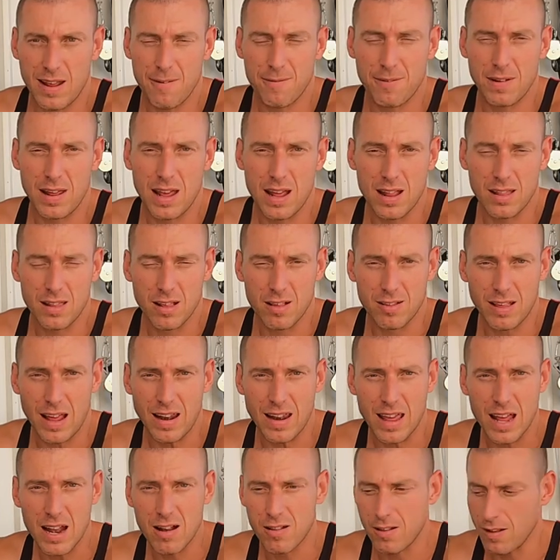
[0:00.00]
if the sun
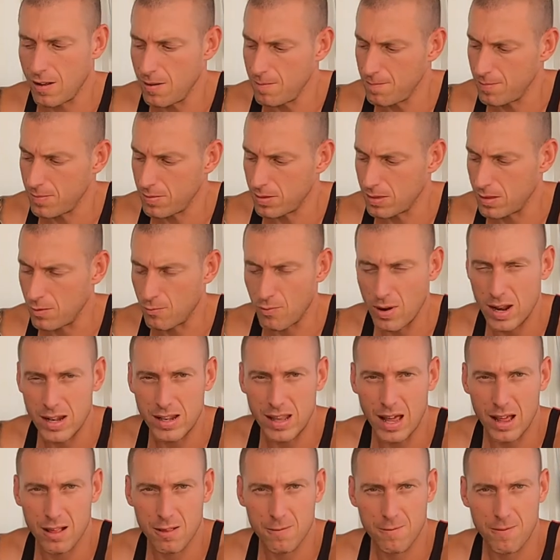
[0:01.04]
hits it, the red
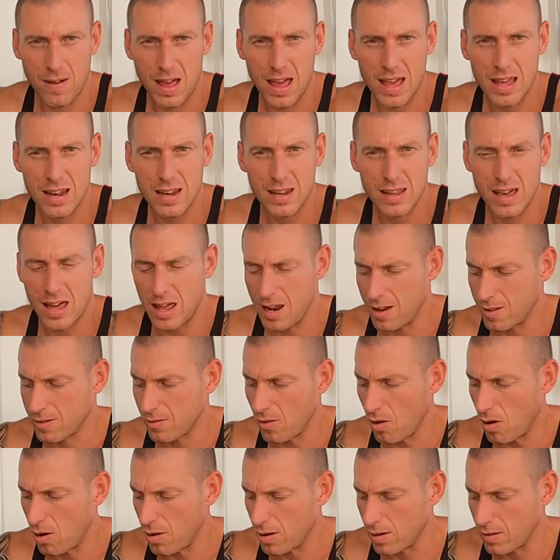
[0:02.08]
does fade and it's
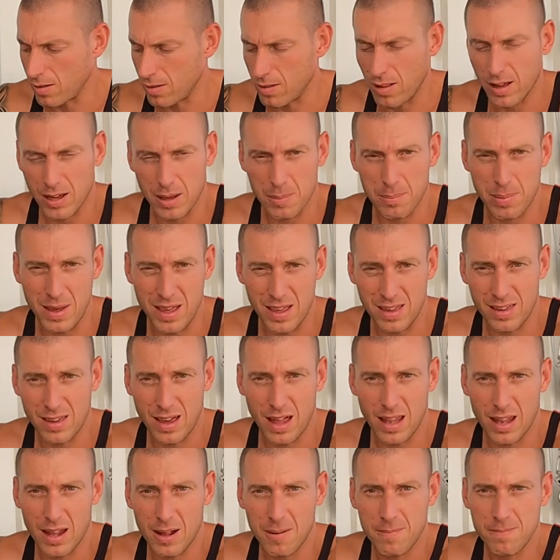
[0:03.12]
gone like a pink
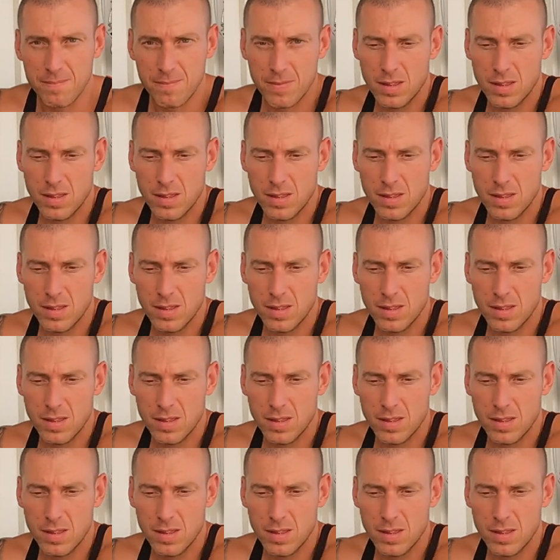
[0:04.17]
color,